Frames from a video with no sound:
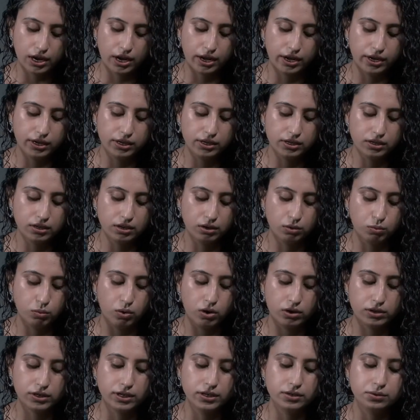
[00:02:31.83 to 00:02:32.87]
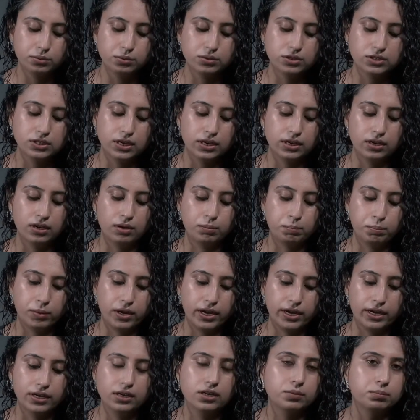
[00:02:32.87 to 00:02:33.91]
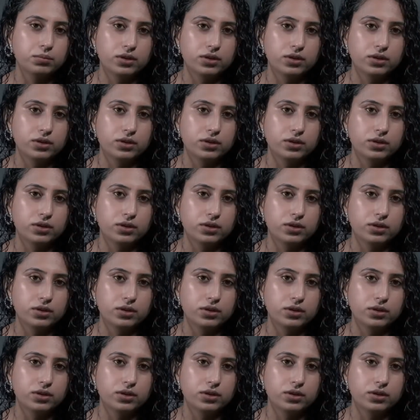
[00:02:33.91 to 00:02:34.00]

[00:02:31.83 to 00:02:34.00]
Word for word: I uh, what I do is I apply